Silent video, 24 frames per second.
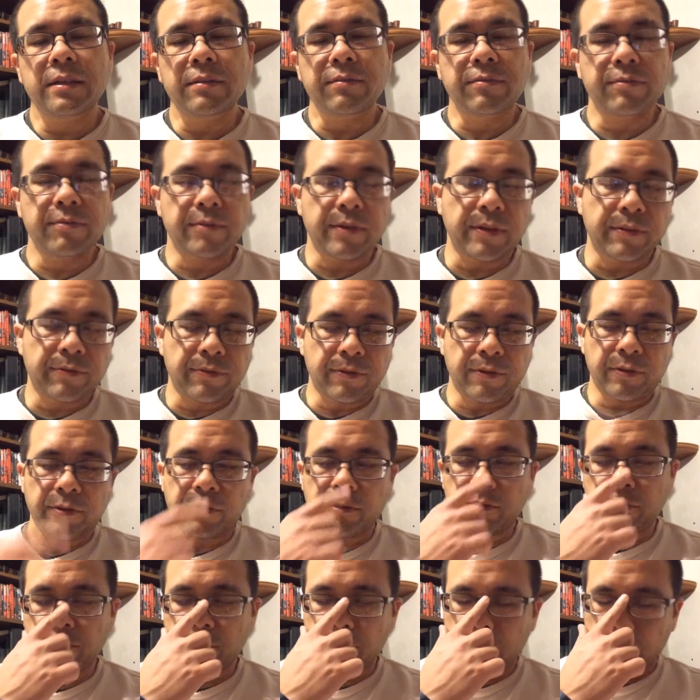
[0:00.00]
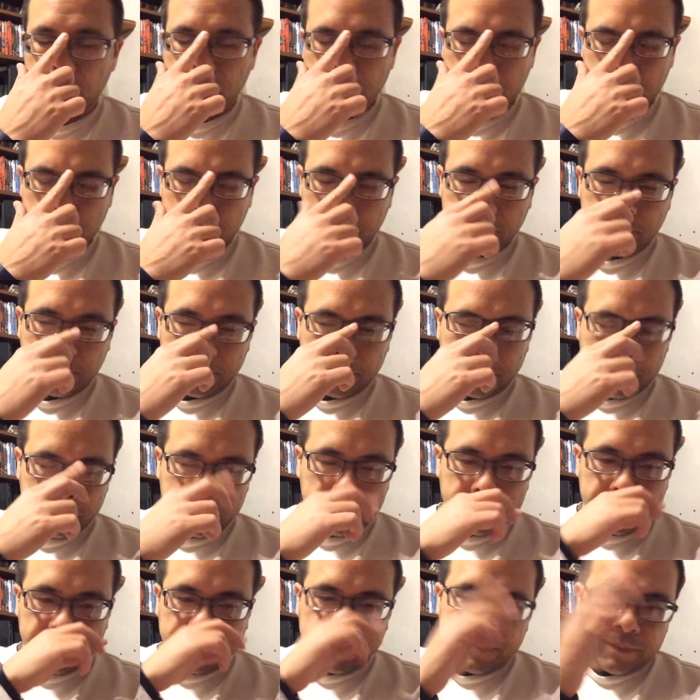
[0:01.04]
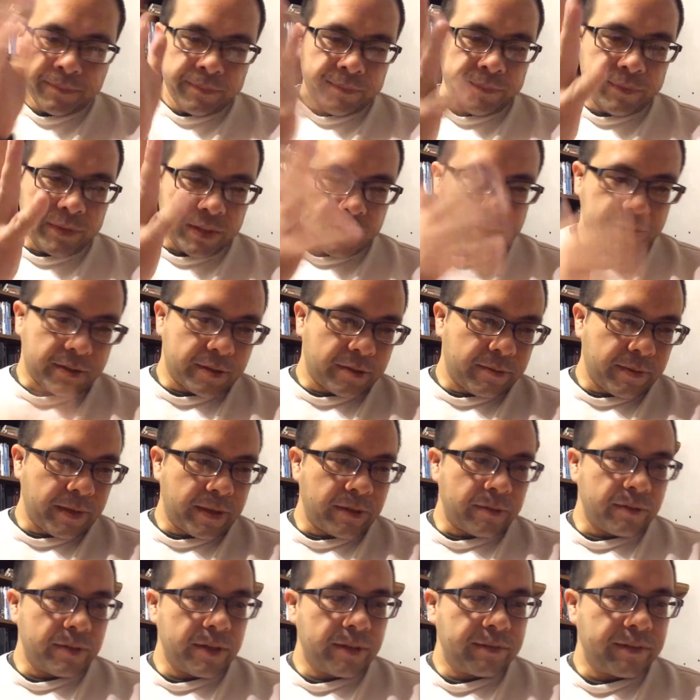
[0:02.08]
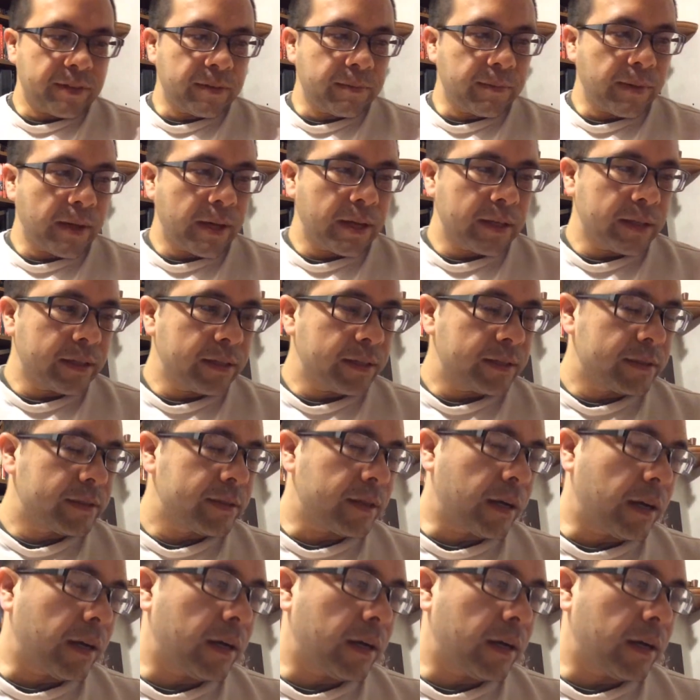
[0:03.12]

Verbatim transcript: If if you let's explain what a lifting body is.